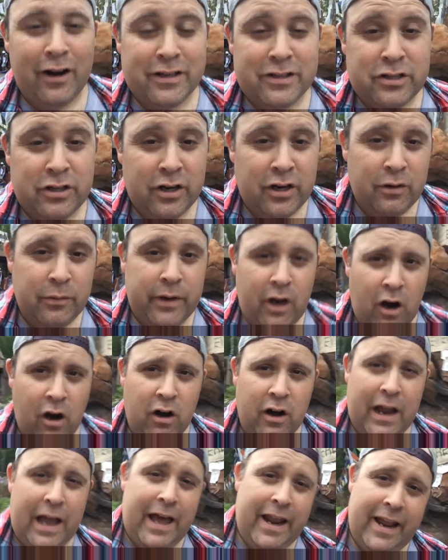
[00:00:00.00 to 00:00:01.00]
right, so here we
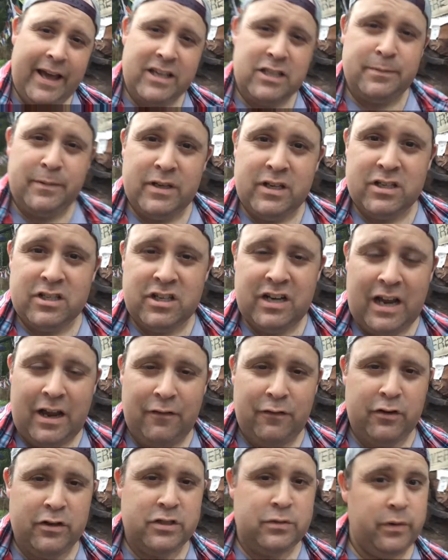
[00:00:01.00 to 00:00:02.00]
are at Expedition
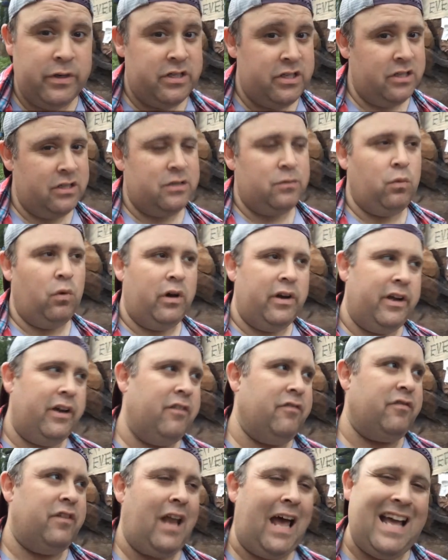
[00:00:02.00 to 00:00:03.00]
Everest, which is one
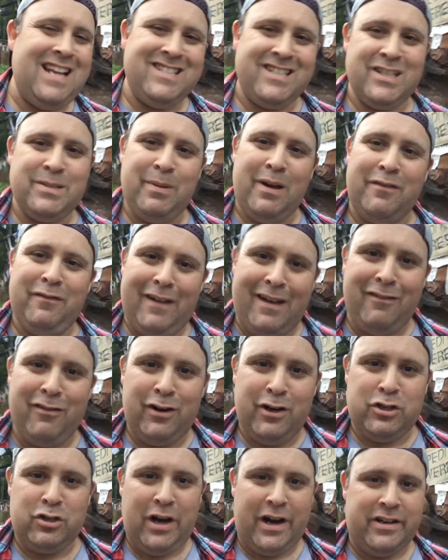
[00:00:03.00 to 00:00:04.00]
of not just my
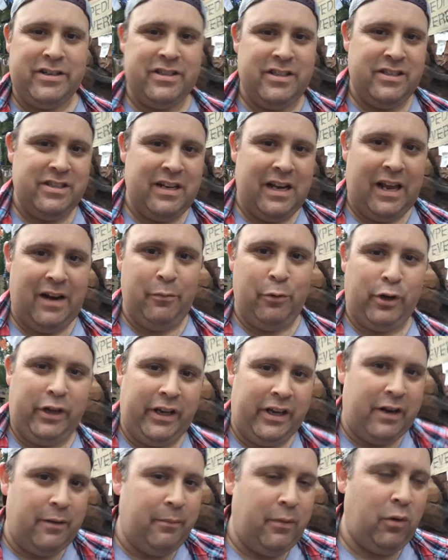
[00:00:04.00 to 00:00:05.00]
favorite attractions in Animal
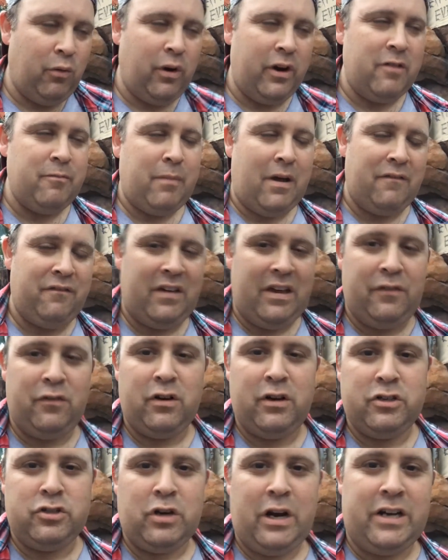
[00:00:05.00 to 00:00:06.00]
Kingdom, but one of my
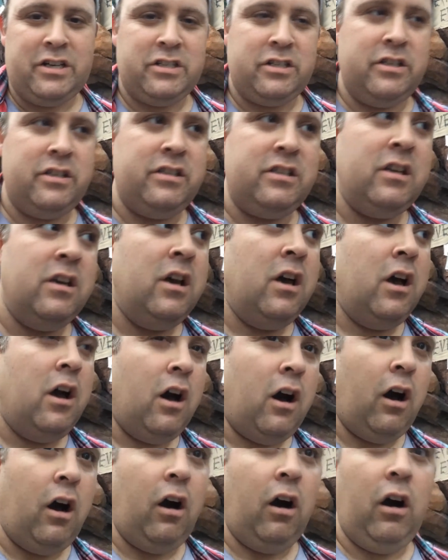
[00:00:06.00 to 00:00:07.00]
favorite attractions
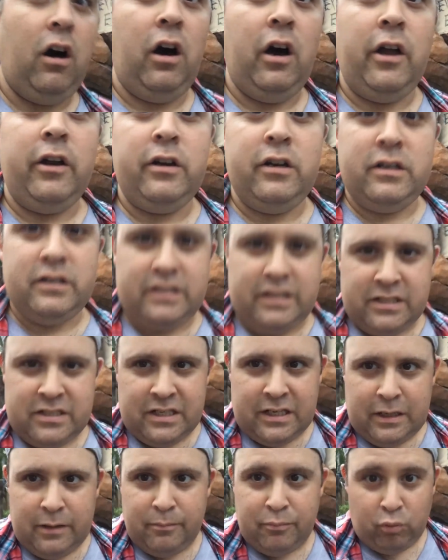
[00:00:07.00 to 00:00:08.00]
on
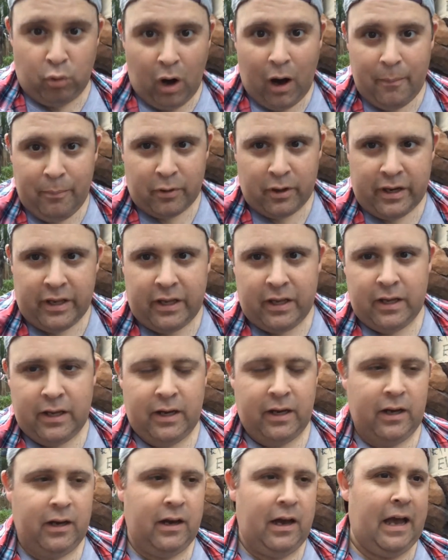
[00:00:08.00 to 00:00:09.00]
Disney property.
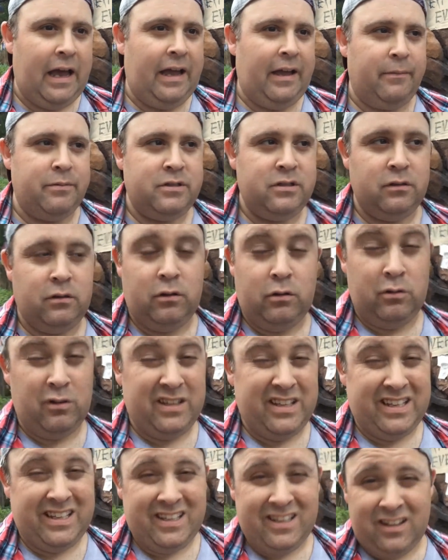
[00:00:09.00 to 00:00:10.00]
I
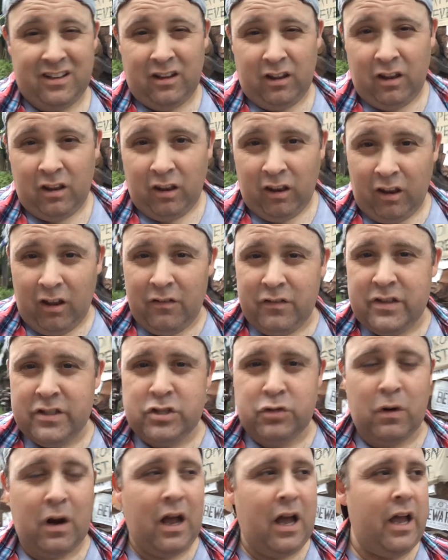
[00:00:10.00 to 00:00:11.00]
absolutely love
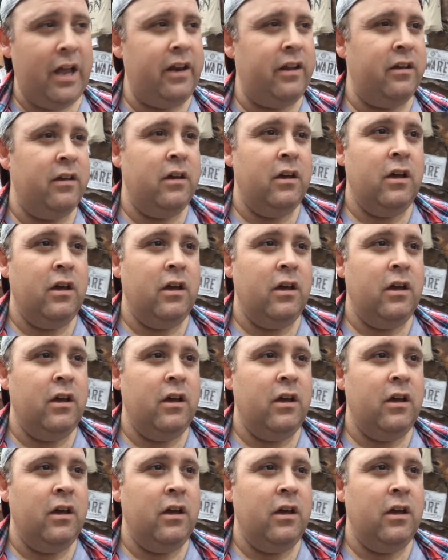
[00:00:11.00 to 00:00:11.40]
this ride